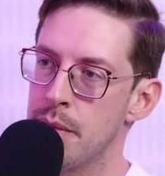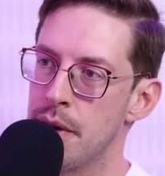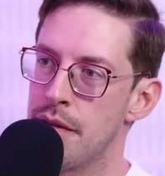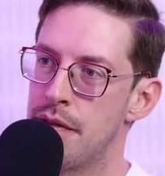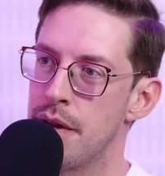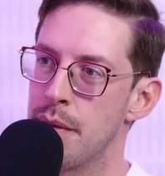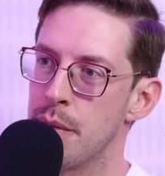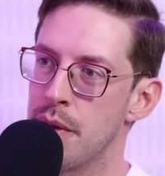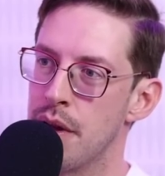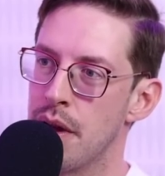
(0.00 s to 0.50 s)
My
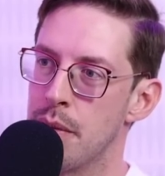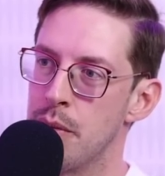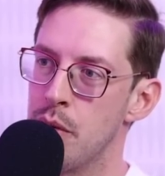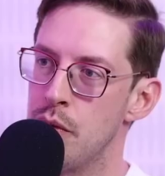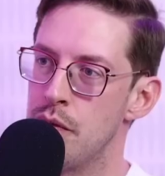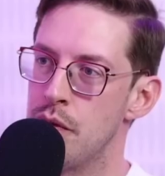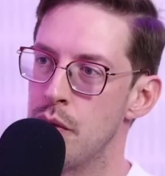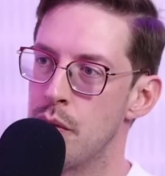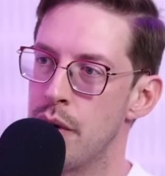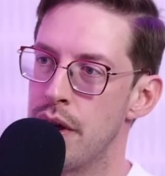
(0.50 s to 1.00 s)
family all
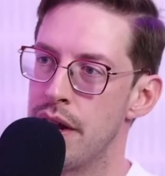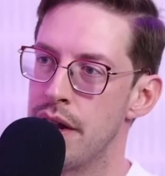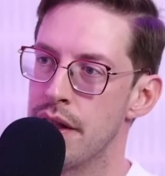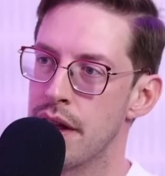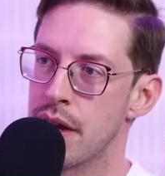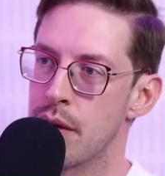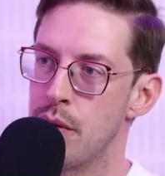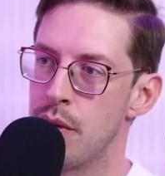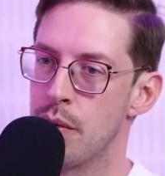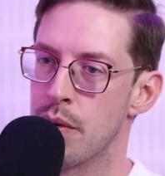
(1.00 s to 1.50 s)
moved away.
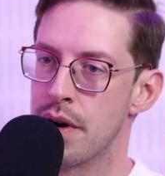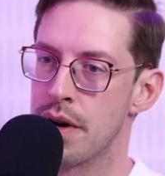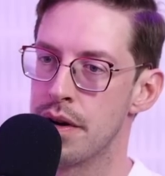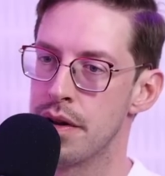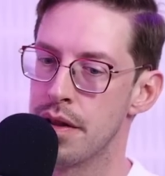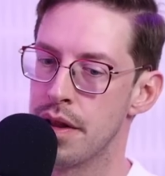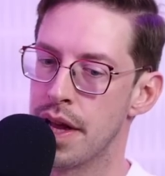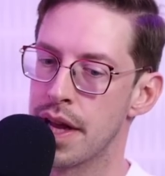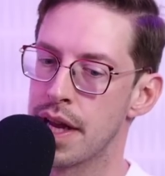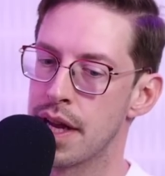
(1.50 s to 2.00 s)
Like we weren't
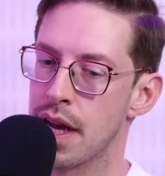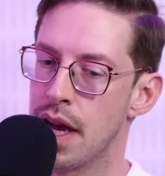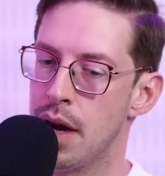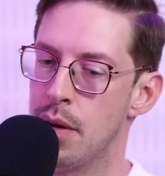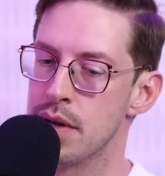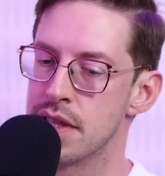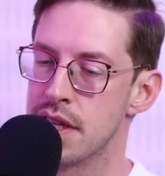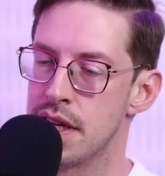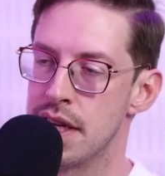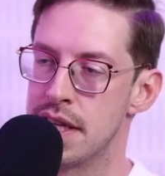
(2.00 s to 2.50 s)
like I
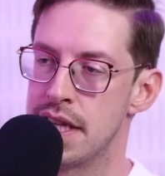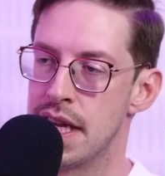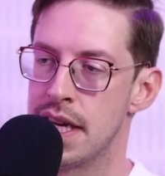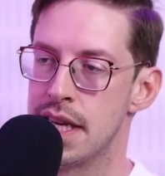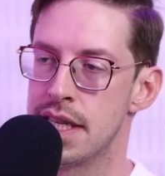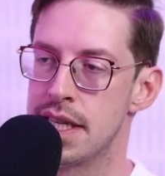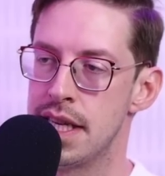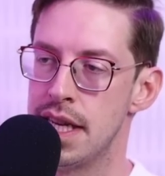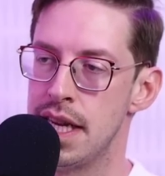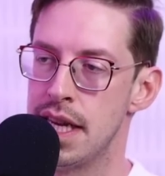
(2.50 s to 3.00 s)
wasn't a
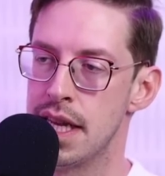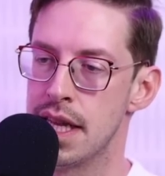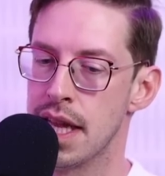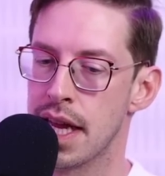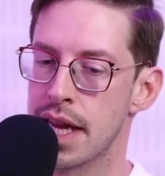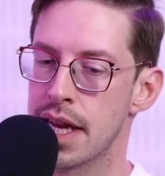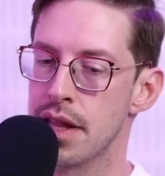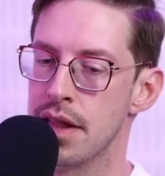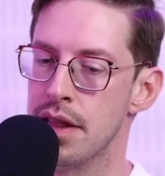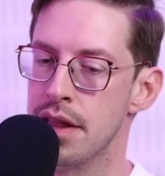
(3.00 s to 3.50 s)
Tennessean
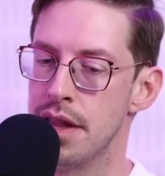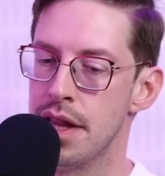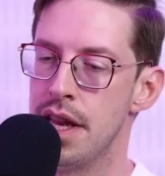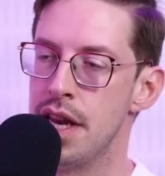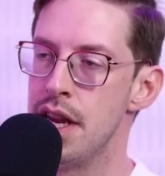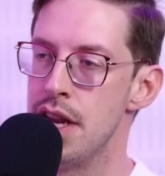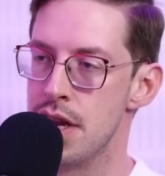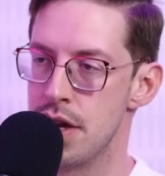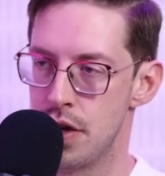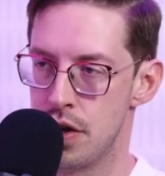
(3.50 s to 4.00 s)
like
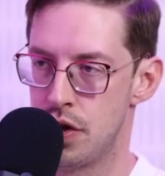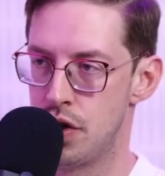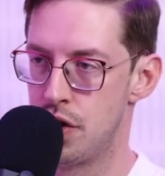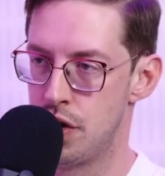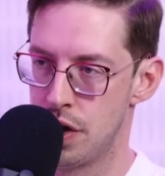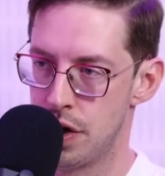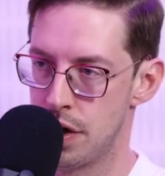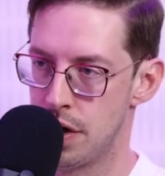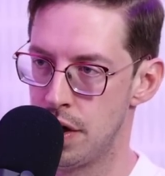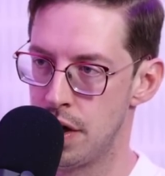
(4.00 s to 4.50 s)
lineage.